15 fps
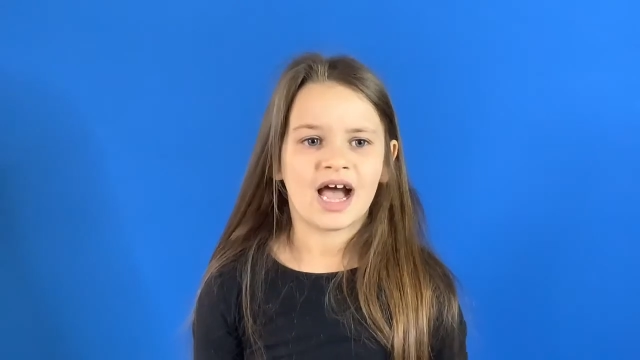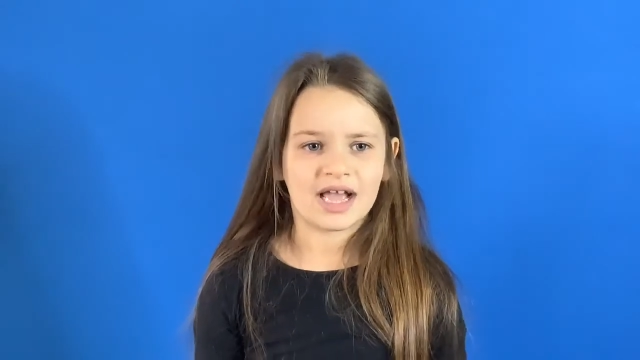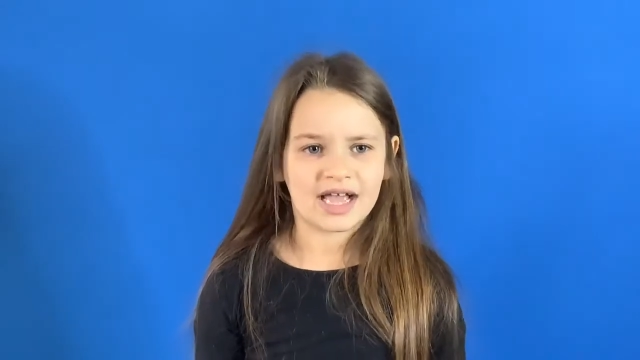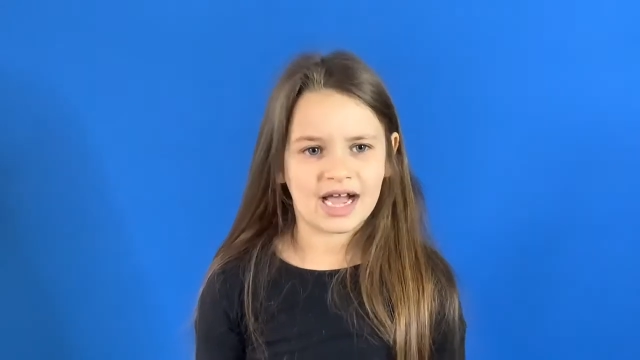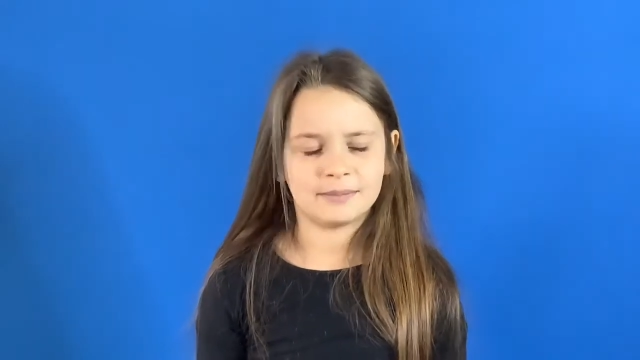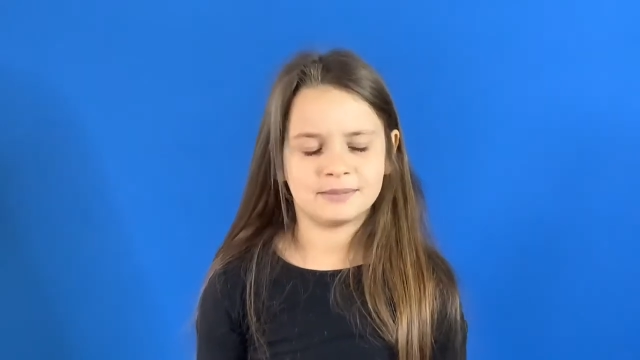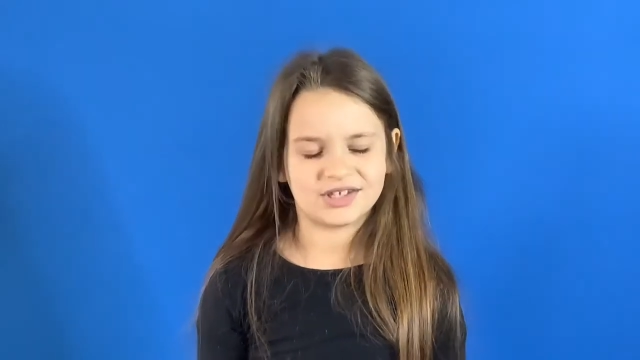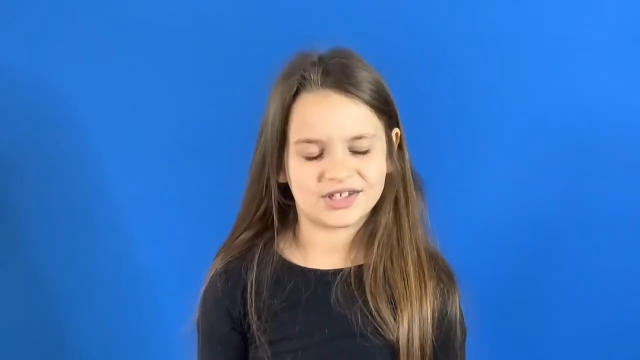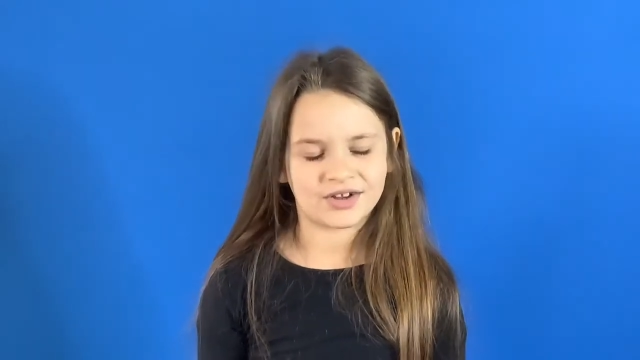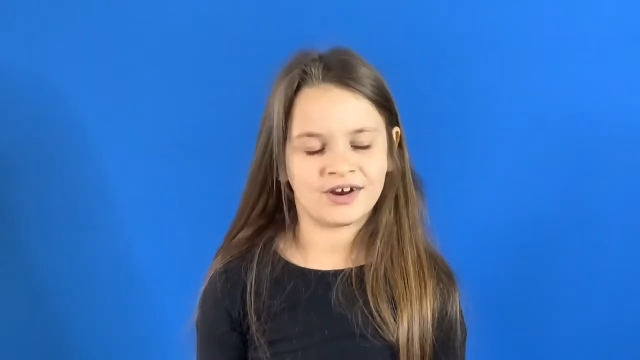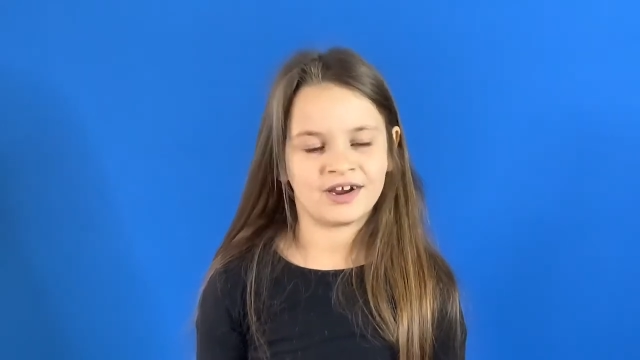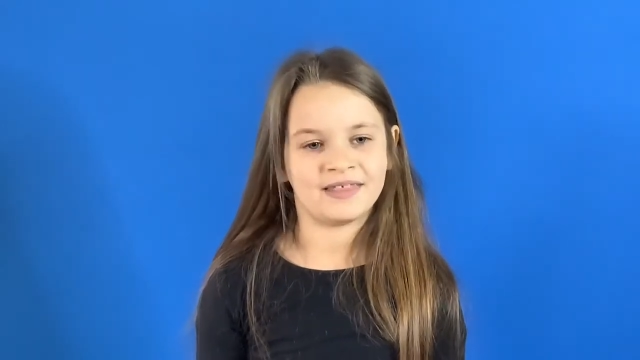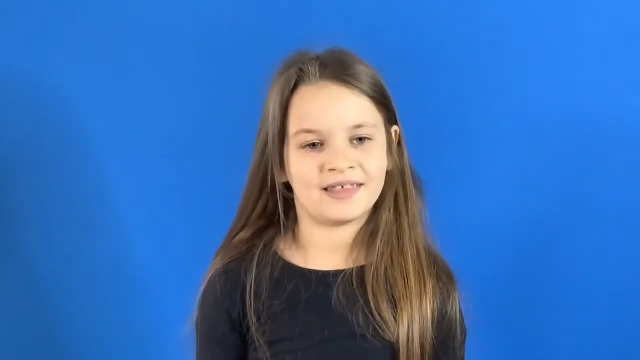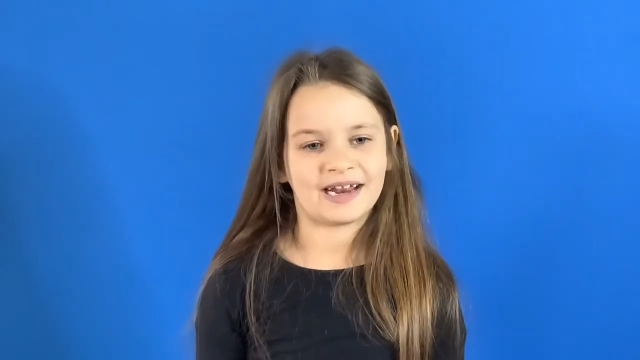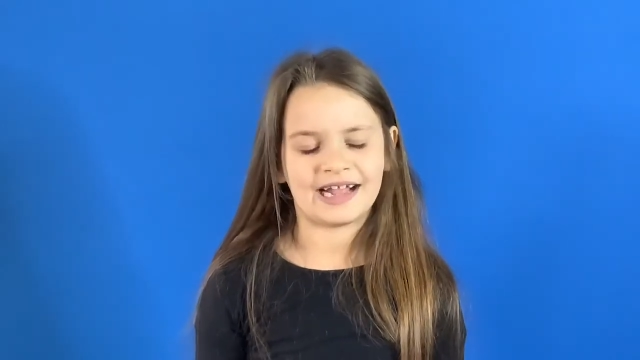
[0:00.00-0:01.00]
I'm sorry
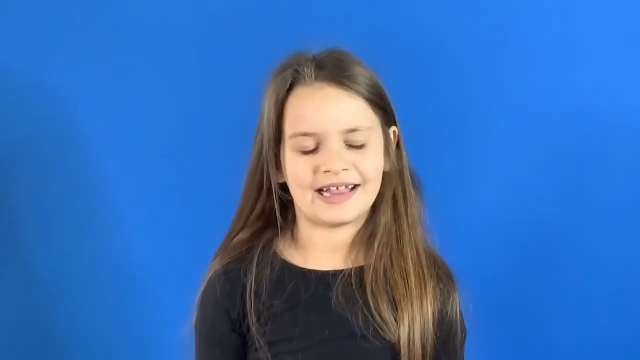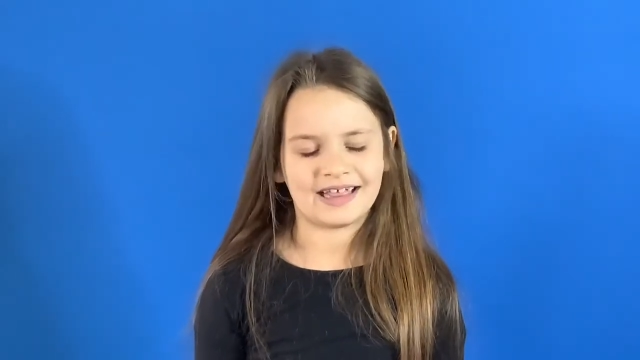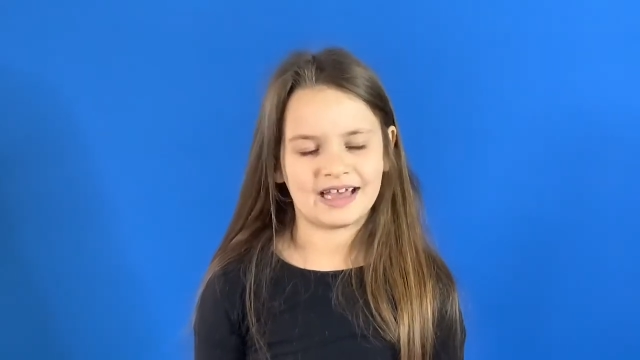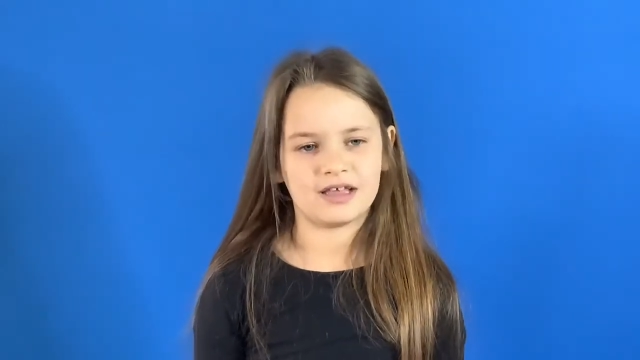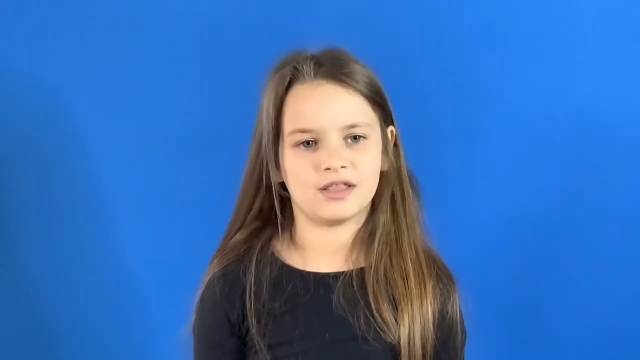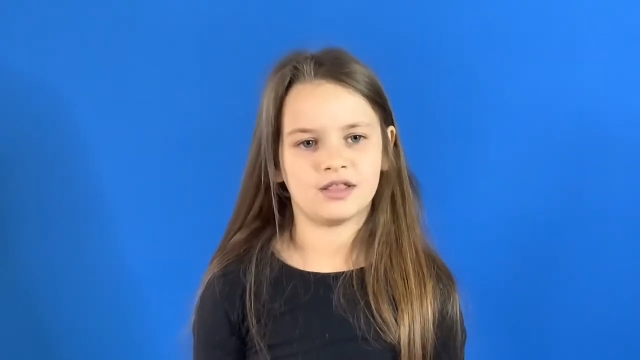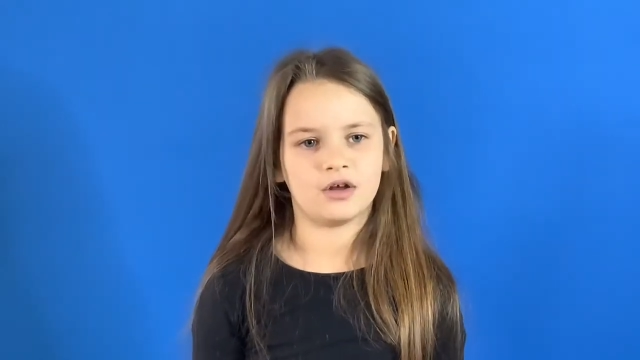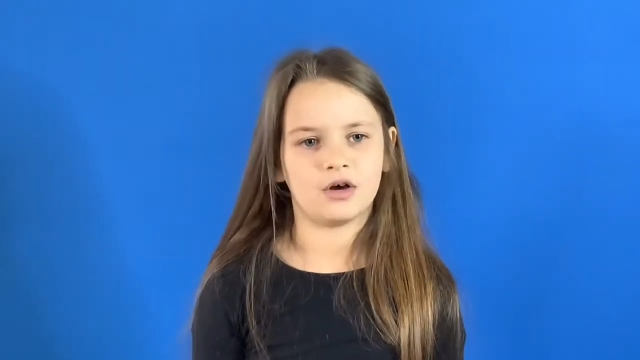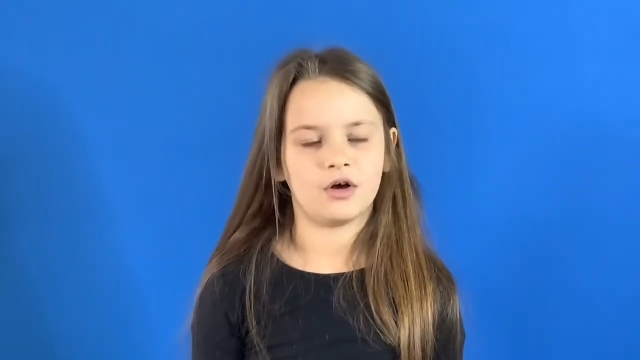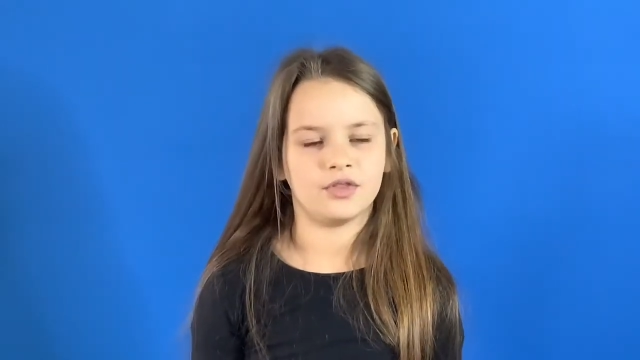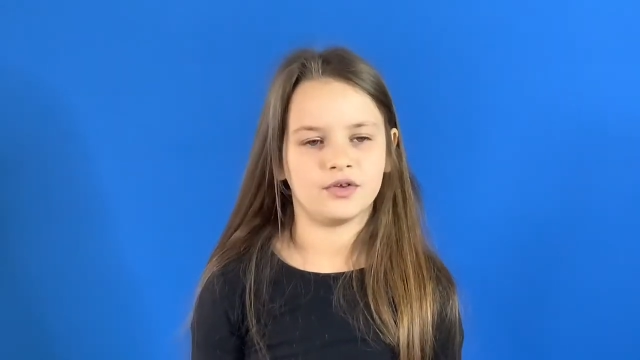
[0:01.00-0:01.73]
that I let all the